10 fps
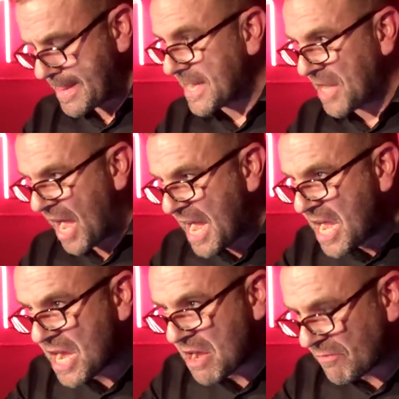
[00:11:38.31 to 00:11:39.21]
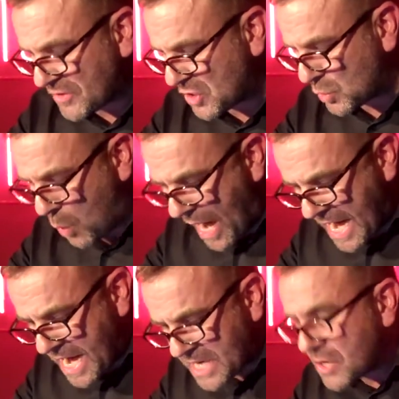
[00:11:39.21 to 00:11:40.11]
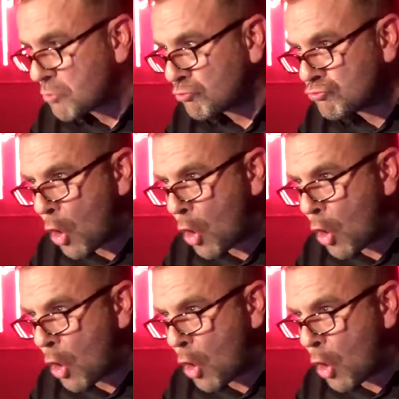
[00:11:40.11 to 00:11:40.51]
It heaved, swayed and